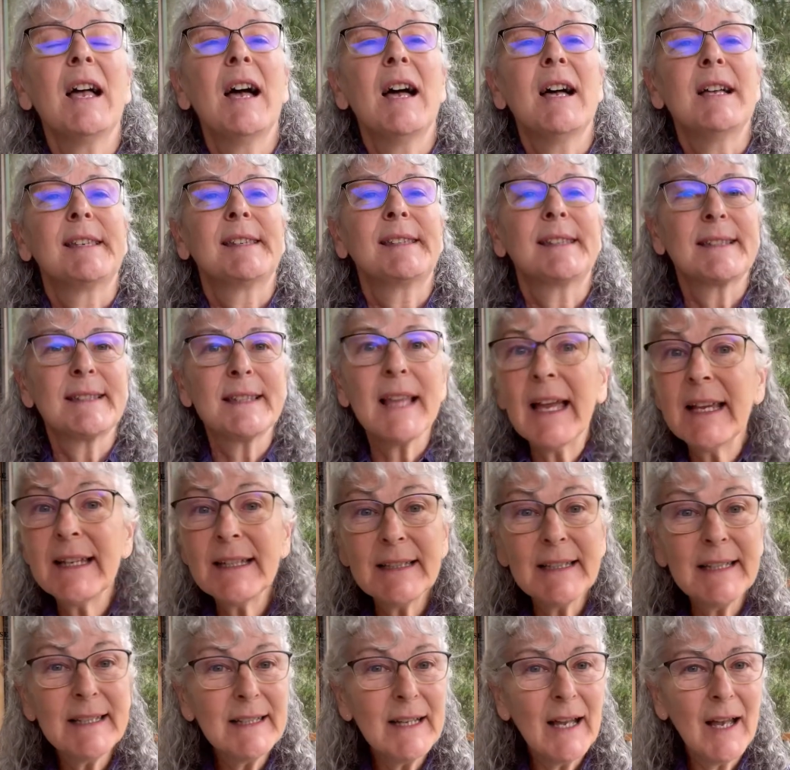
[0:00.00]

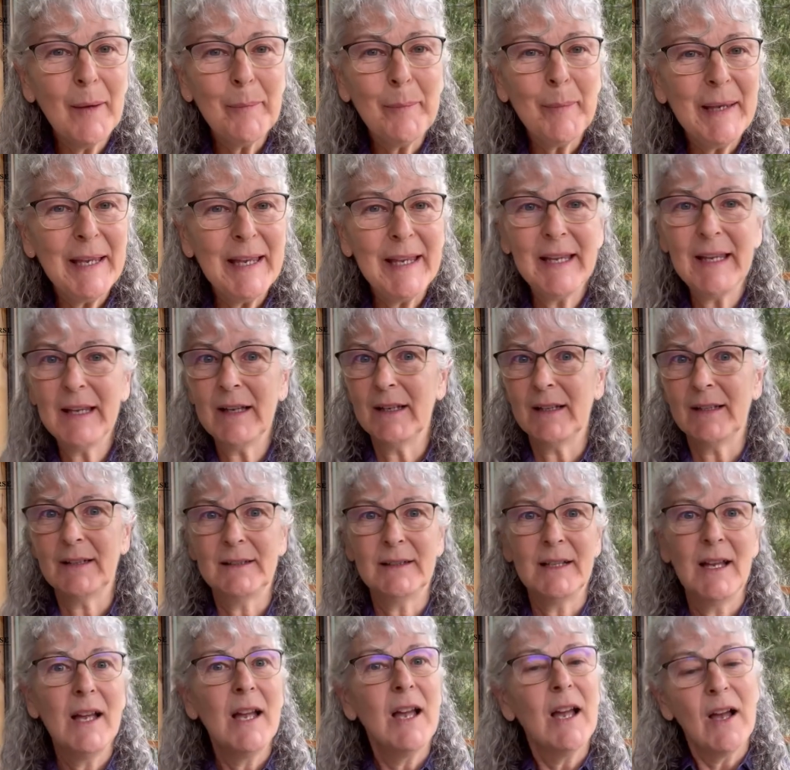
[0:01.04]
slightly
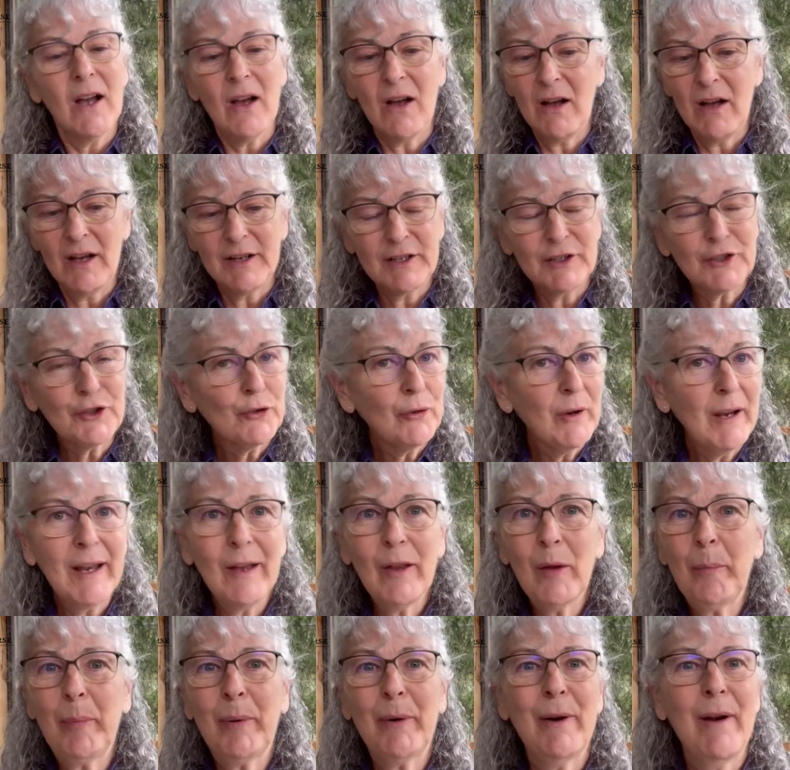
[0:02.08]
uphill, on a
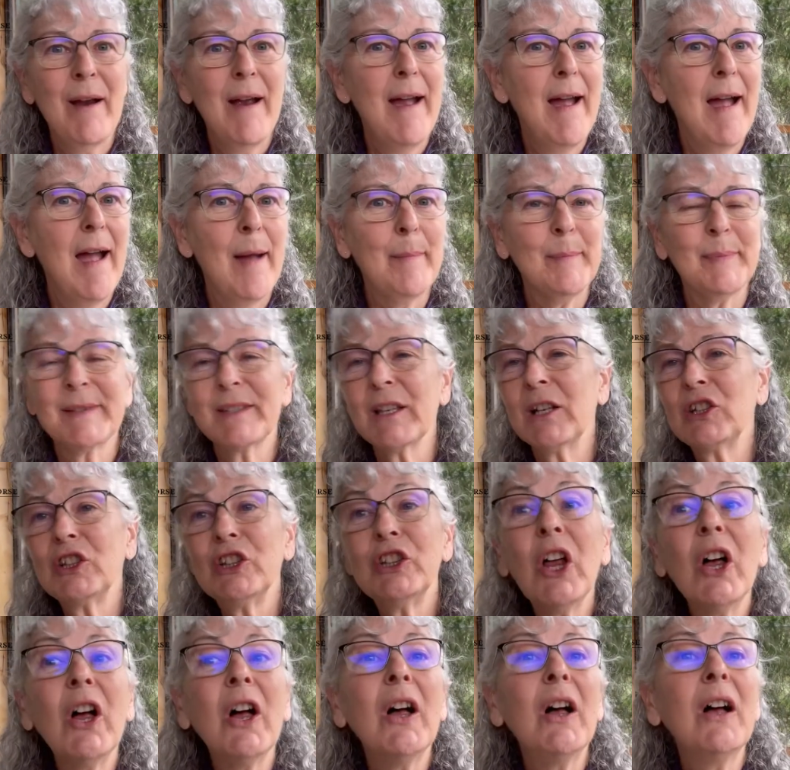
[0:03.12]
trail perhaps, a
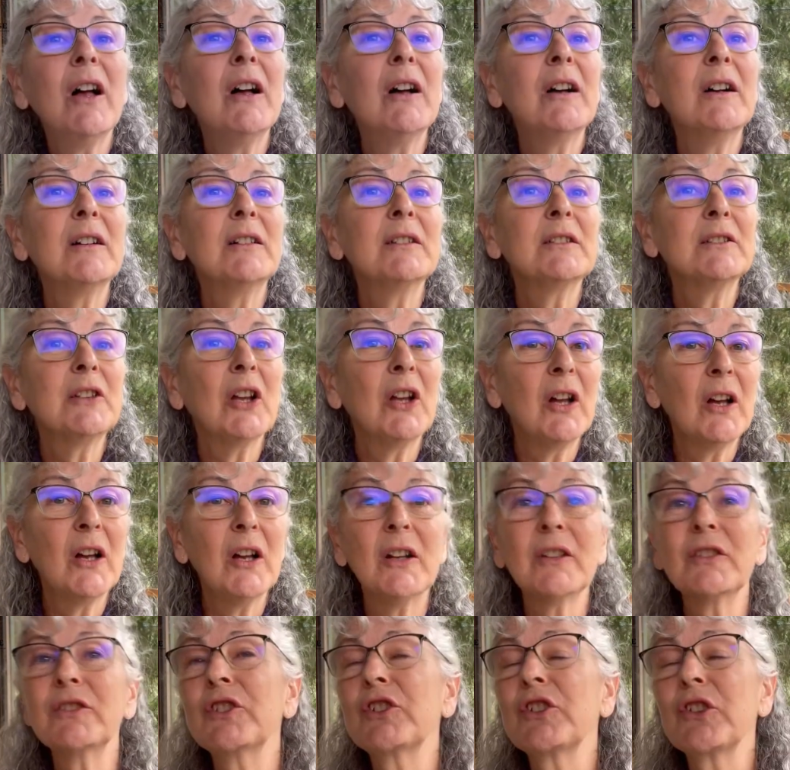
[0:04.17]

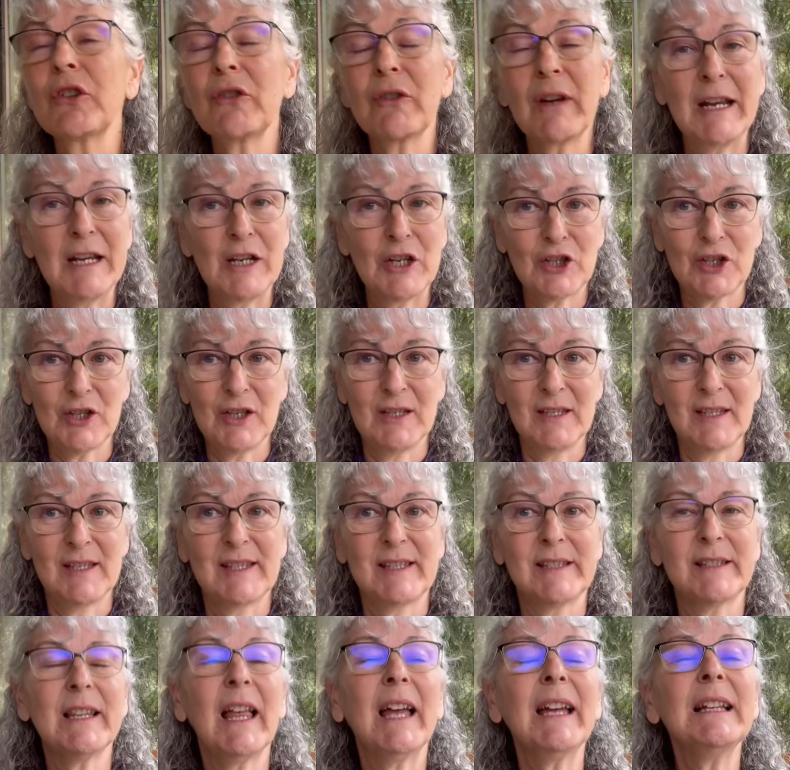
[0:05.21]
long duration,
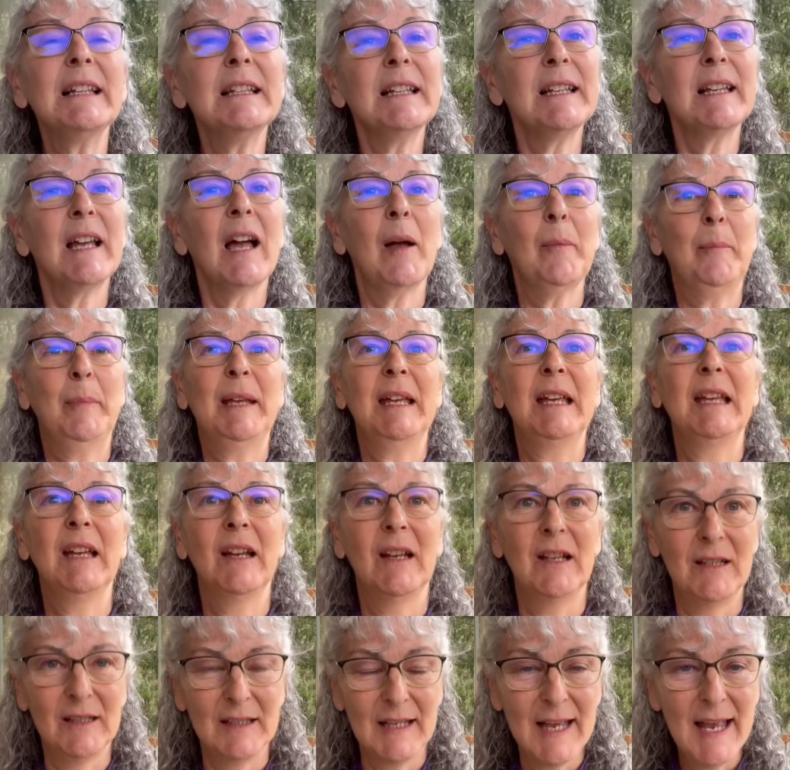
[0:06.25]
slightly
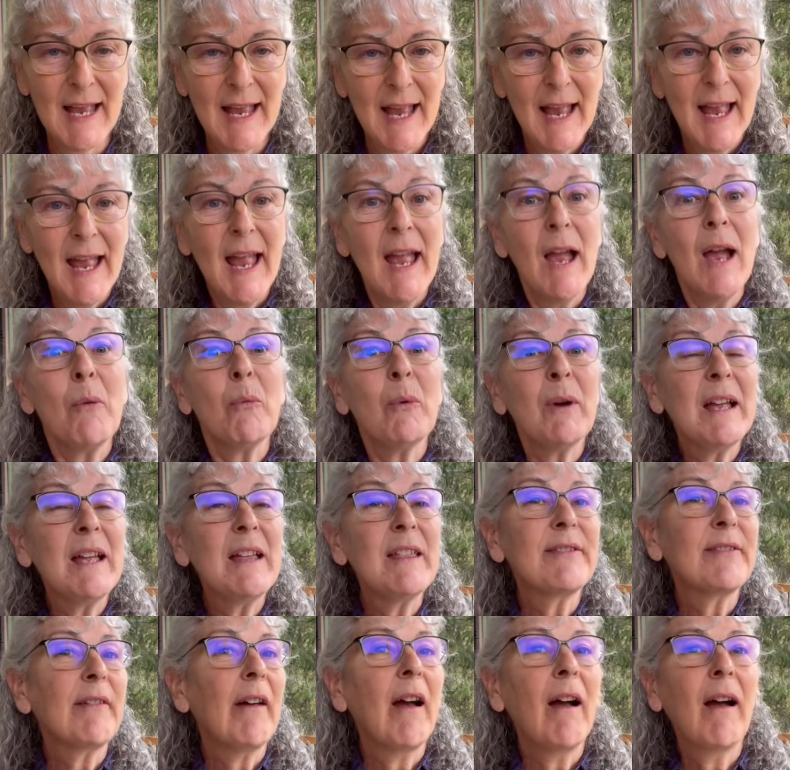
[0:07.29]
uphill,
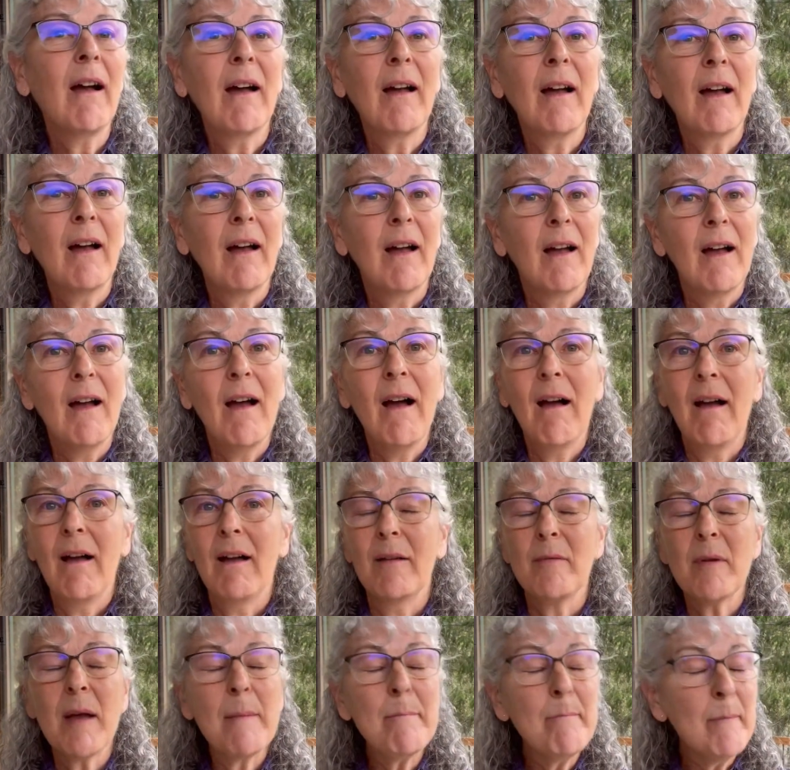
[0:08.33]
with
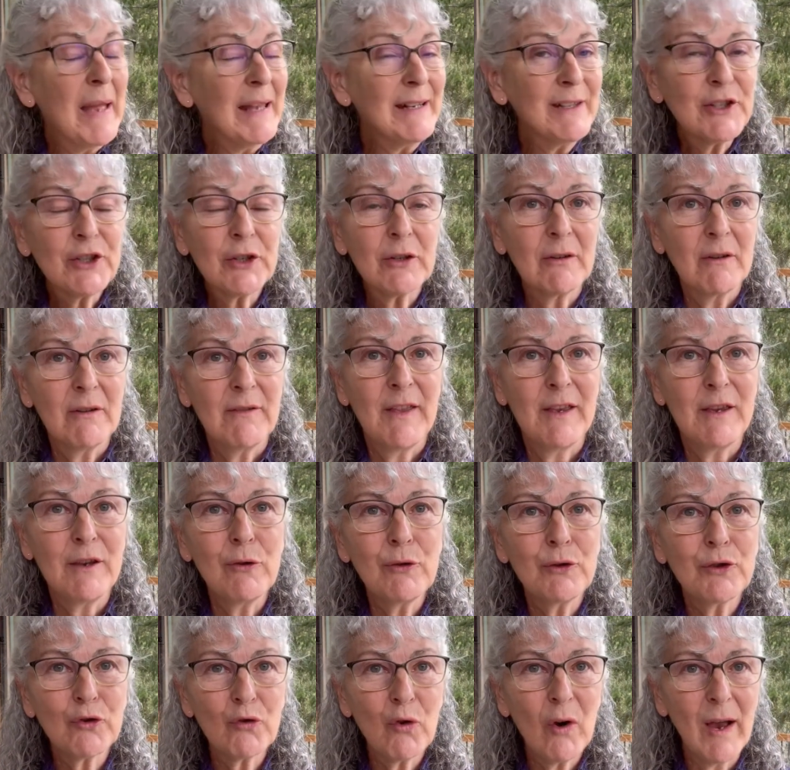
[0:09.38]
a mentor that
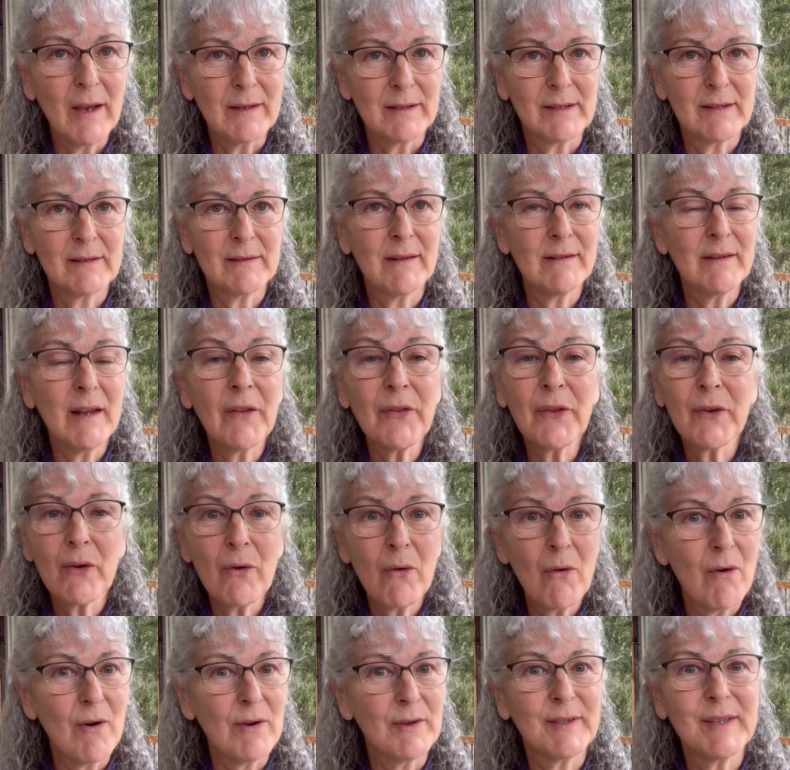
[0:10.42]
you trust, another
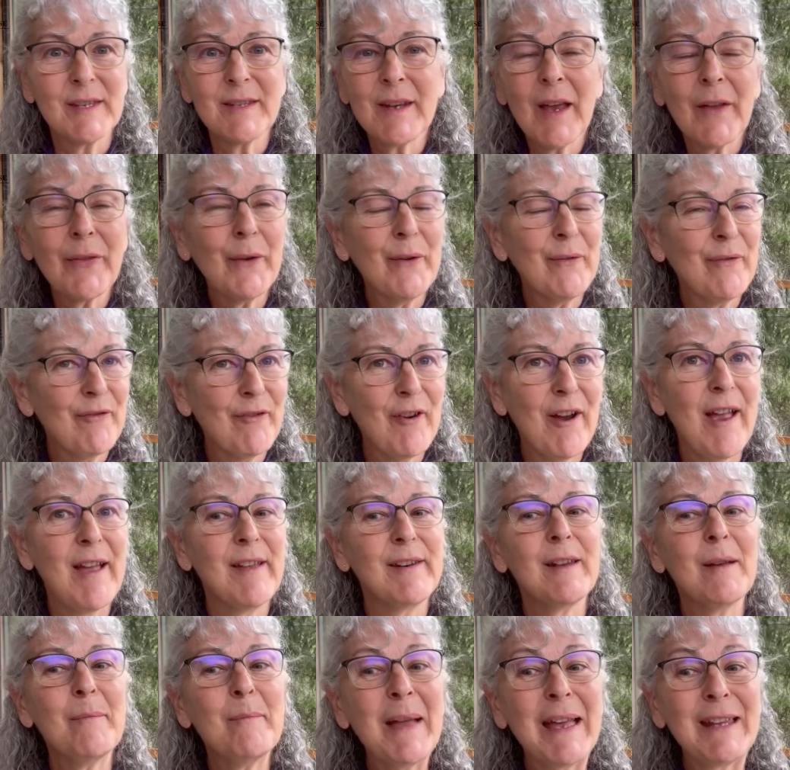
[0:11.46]
horse, another
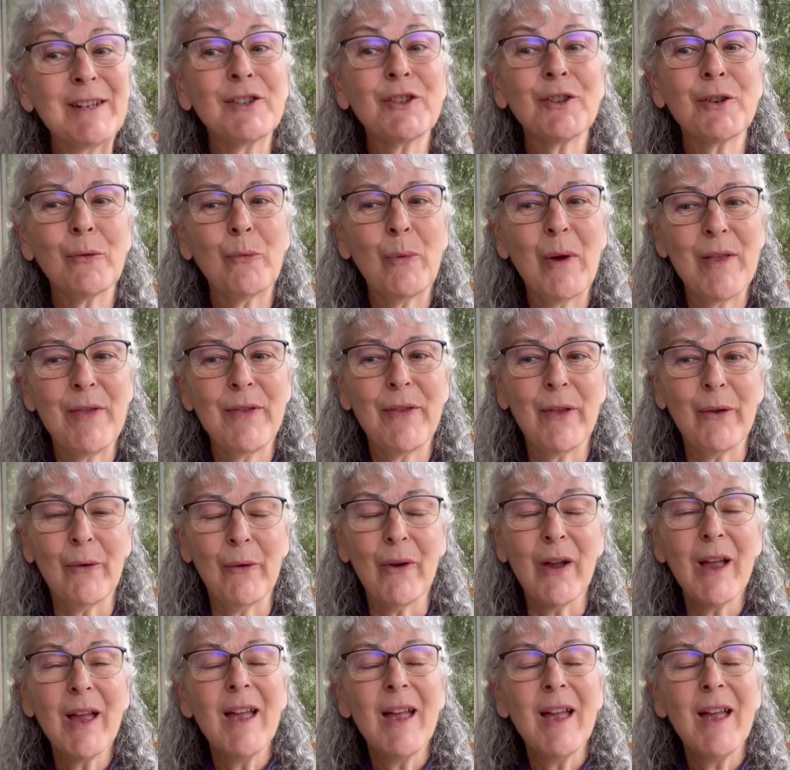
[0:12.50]
friend, a mentor with you.